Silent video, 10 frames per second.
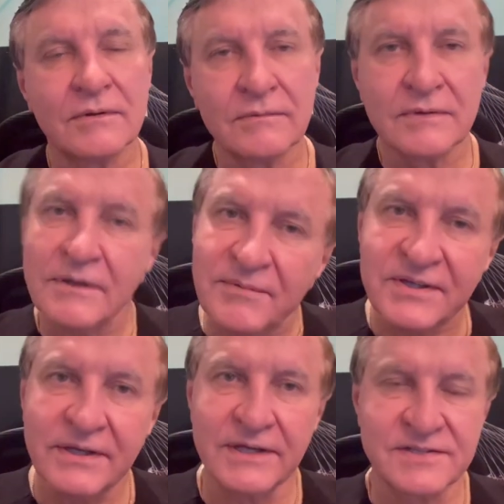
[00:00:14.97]
Well, let me
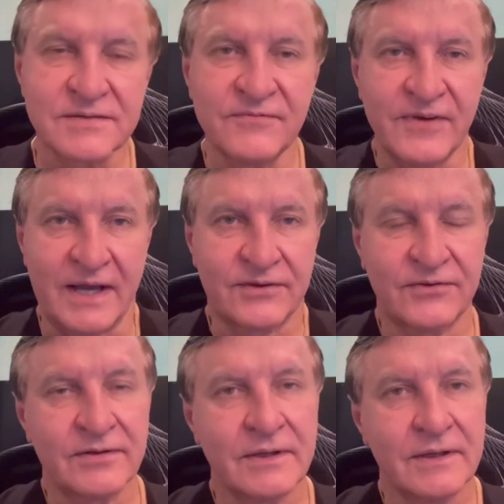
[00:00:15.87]
tell you some
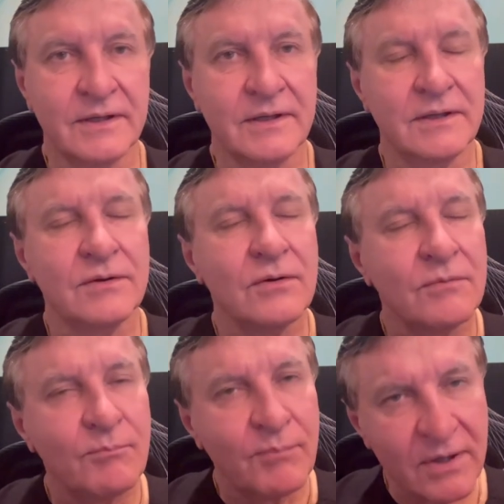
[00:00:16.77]
facts.
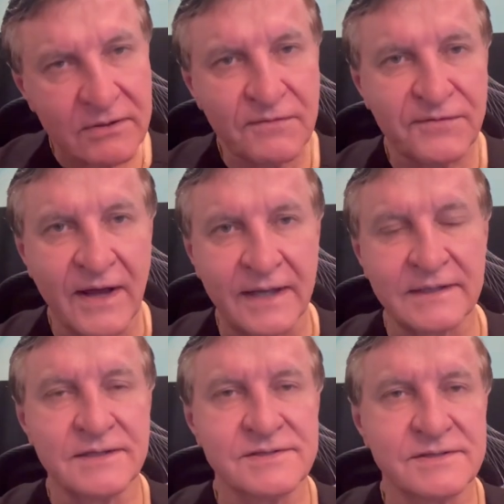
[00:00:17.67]
Buccal
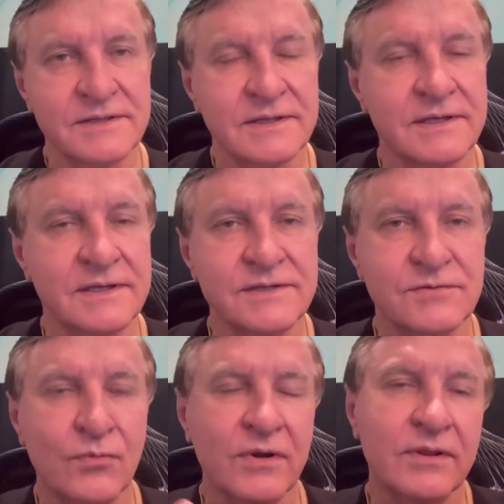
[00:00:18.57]
fat is, is
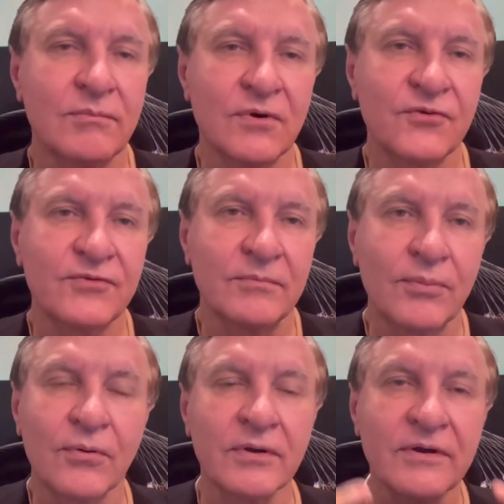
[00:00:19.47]
one of the most
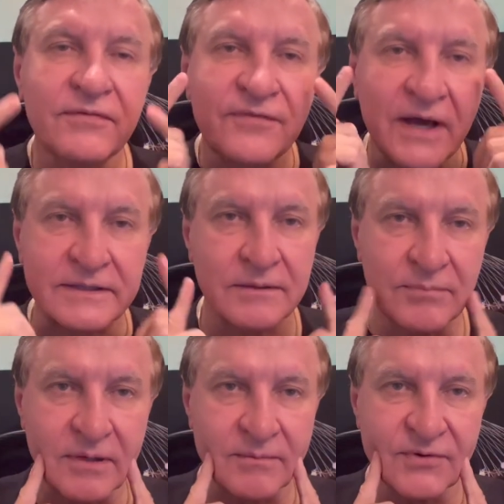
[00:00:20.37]
important fat
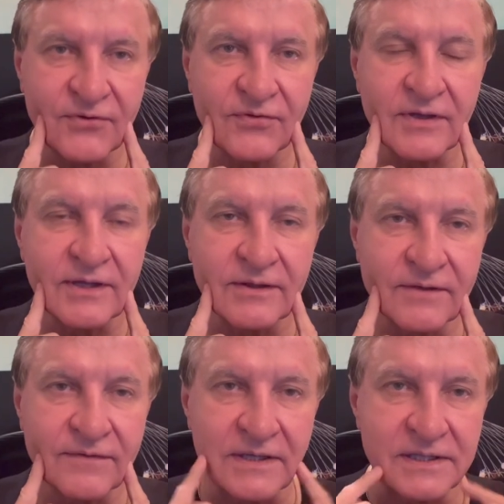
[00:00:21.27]
compartments in the
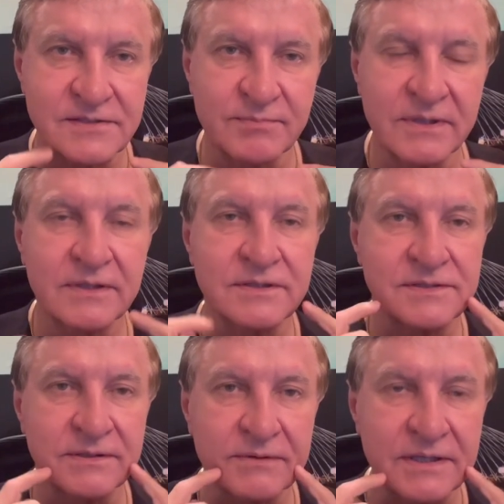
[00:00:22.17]
face because
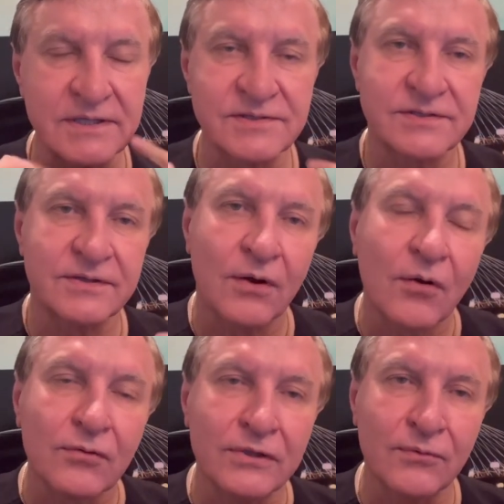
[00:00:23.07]
it is the
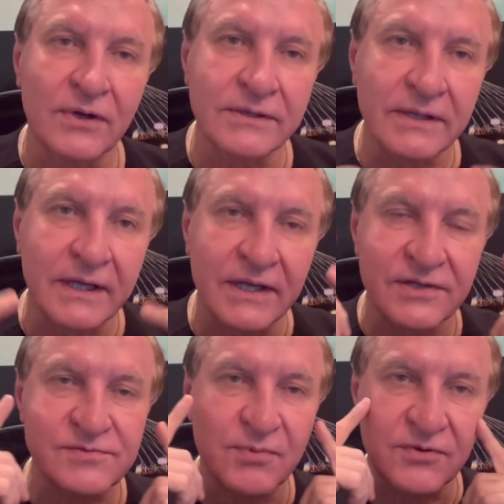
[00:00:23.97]
only one that
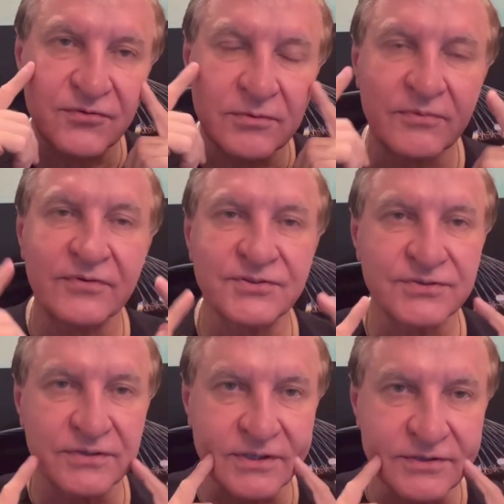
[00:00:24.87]
has both
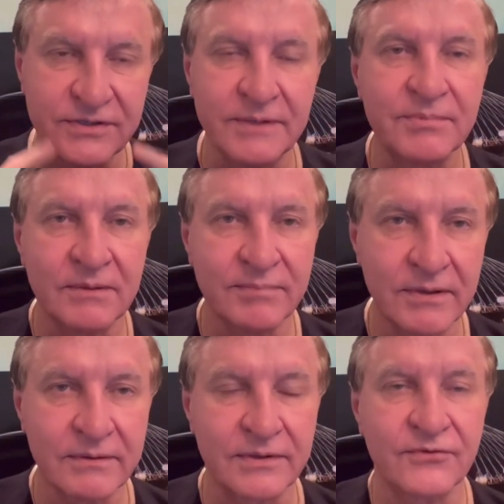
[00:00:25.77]
superficial and deep
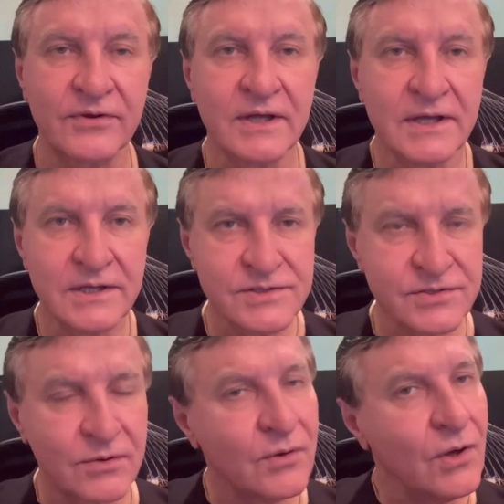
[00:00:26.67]
components.
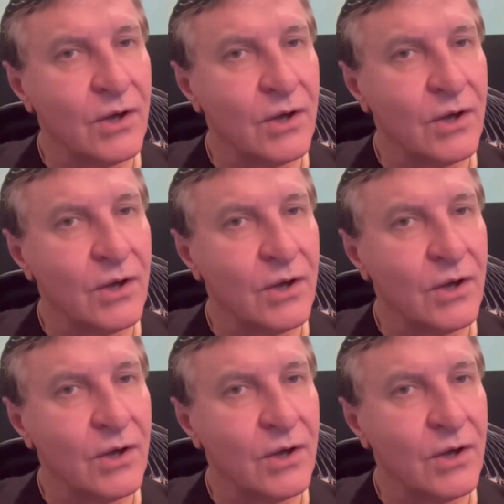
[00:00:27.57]
So,